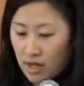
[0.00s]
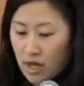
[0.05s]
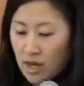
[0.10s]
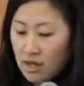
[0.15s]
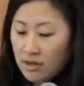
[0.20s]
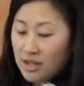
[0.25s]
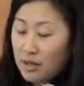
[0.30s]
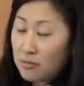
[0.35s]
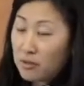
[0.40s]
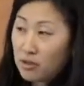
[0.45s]

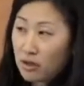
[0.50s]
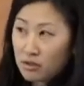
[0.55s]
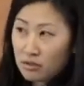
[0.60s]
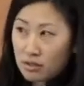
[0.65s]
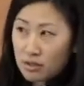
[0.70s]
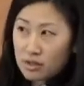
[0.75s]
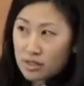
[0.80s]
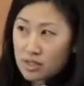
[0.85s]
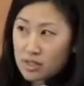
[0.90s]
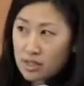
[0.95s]
They belong to
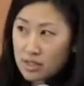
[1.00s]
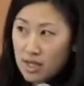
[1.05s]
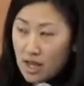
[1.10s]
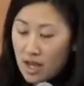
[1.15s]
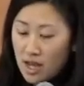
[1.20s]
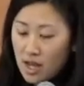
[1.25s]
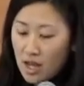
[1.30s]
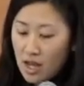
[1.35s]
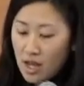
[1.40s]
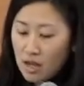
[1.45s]
the
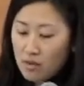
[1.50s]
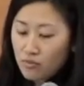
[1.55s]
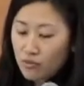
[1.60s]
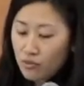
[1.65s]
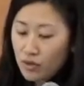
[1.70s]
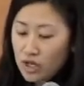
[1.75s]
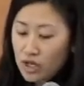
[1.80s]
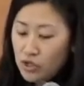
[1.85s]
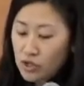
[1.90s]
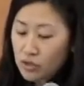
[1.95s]
same
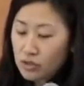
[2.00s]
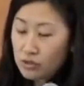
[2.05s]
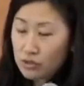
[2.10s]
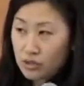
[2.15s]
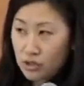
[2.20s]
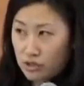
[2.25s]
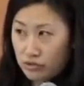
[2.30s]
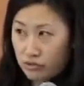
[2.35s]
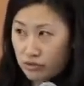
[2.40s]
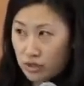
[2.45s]
regional
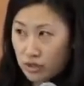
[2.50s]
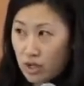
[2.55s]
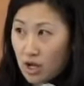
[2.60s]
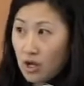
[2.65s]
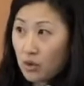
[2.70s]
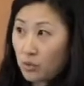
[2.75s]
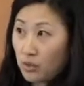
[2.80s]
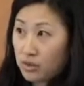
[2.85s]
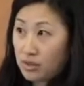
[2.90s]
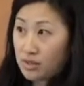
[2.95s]
district
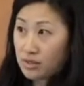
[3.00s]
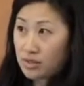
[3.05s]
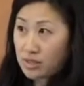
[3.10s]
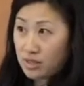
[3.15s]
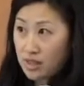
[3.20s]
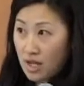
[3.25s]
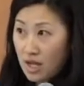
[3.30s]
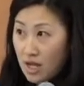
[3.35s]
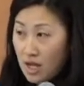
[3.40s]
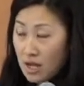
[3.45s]
with the
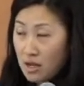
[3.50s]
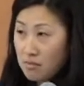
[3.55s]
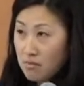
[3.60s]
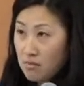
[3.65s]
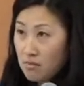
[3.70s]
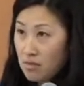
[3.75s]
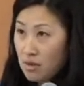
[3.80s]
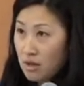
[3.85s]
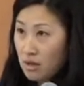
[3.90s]
same